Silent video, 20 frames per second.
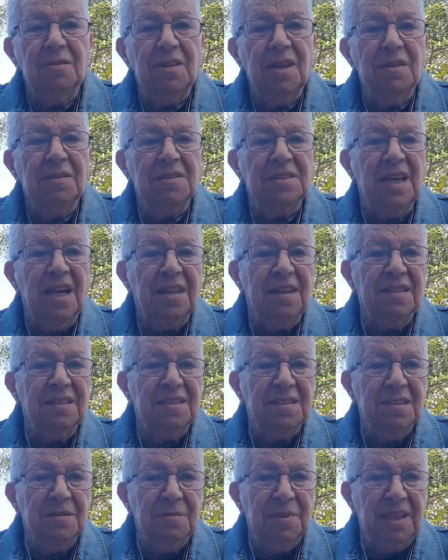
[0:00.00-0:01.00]
those others
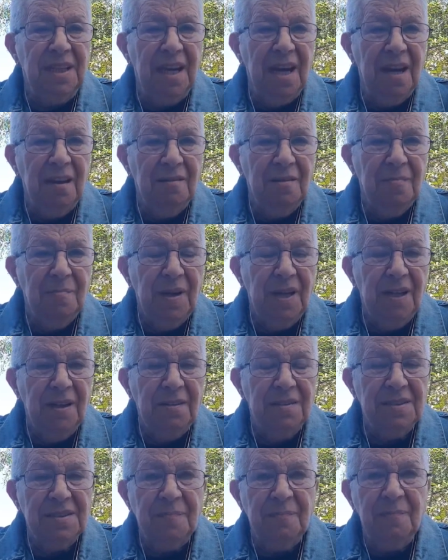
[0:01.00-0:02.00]
that we care
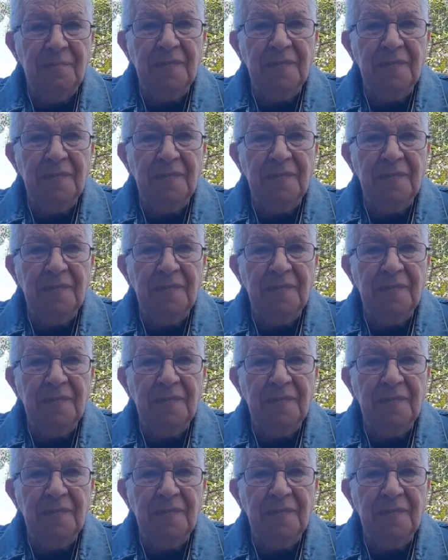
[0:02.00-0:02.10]
about,